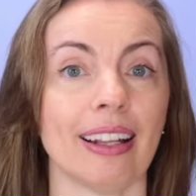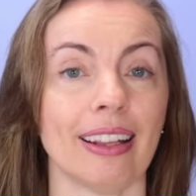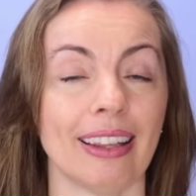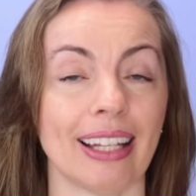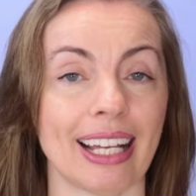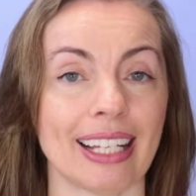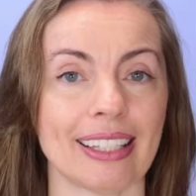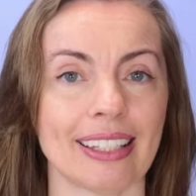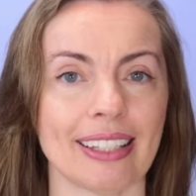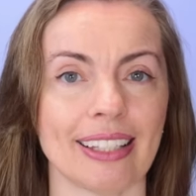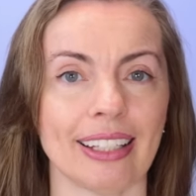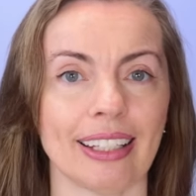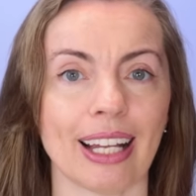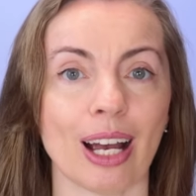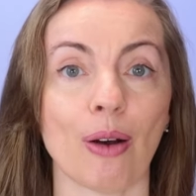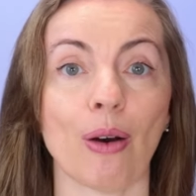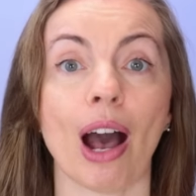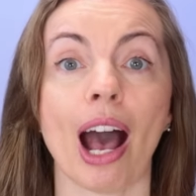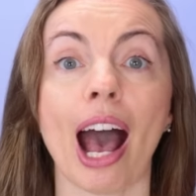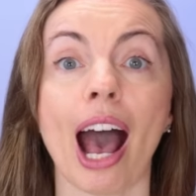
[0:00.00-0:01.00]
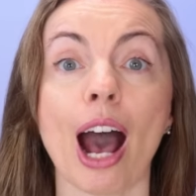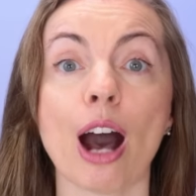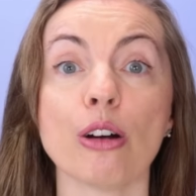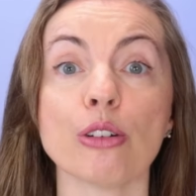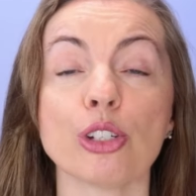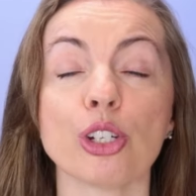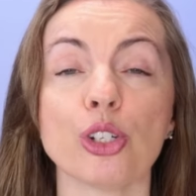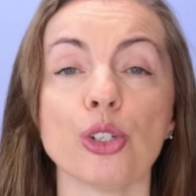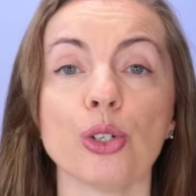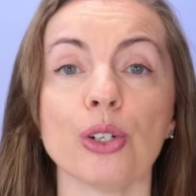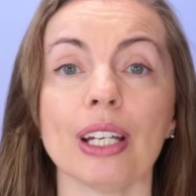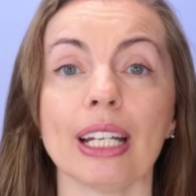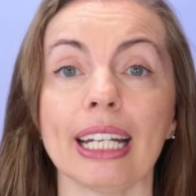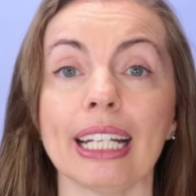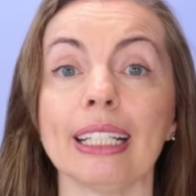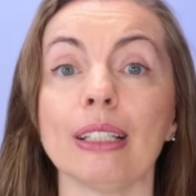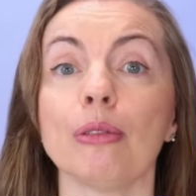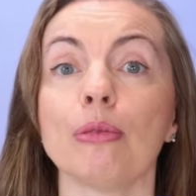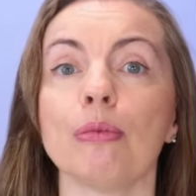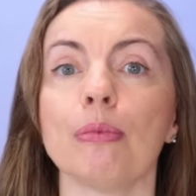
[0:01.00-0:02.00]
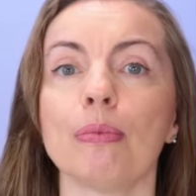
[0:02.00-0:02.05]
Let's see now how to do it in